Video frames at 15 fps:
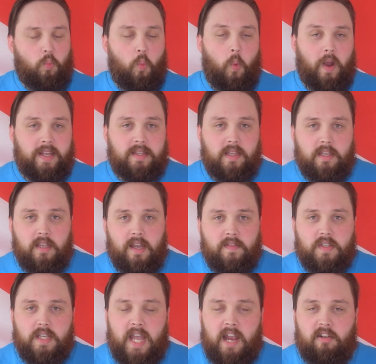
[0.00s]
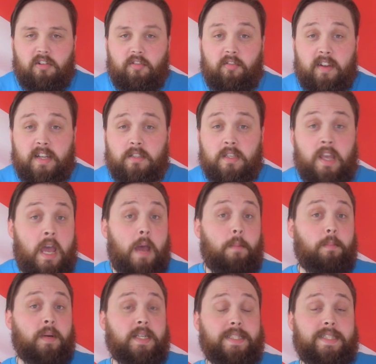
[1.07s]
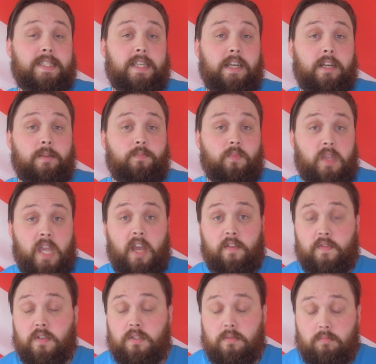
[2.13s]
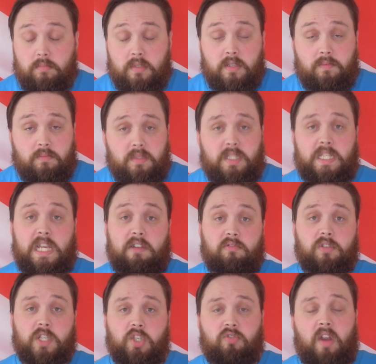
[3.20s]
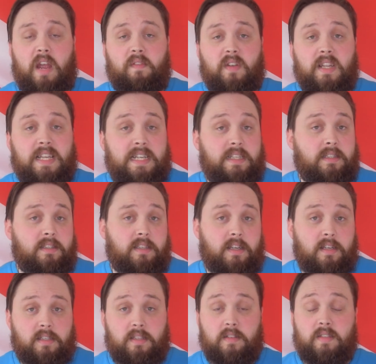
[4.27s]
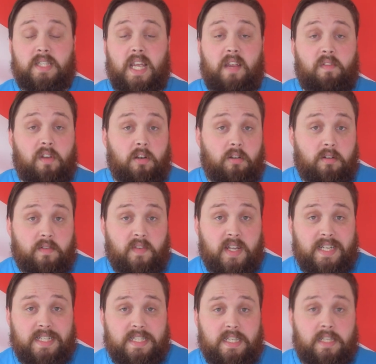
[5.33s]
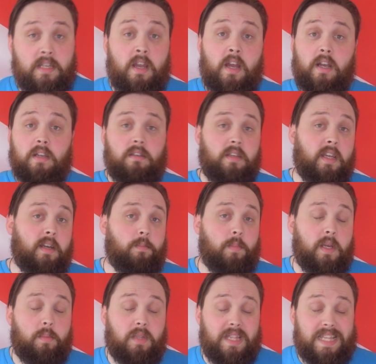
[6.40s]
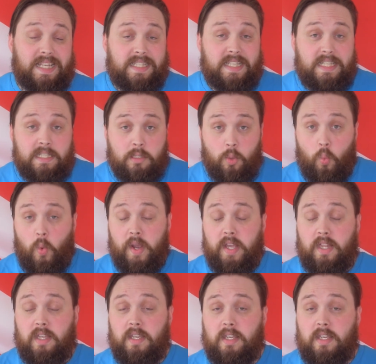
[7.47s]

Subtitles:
weight that you have to carry around. But yeah, for some serious traveling and sort of saving a lot of energy, yeah, maybe this is the way